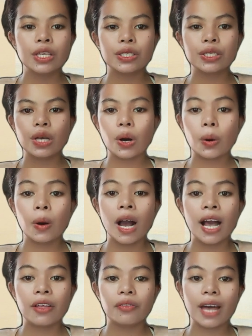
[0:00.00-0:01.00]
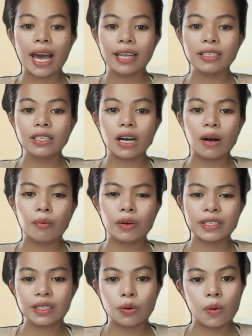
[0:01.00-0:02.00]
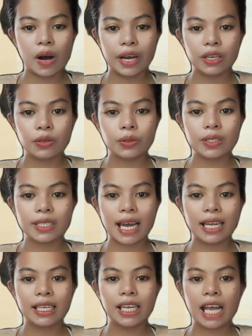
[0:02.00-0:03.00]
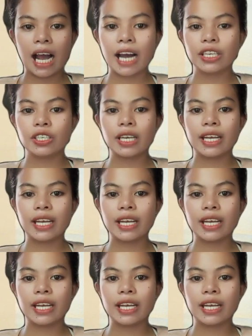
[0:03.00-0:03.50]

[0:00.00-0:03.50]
So, the EDCOM was the one who studied the higher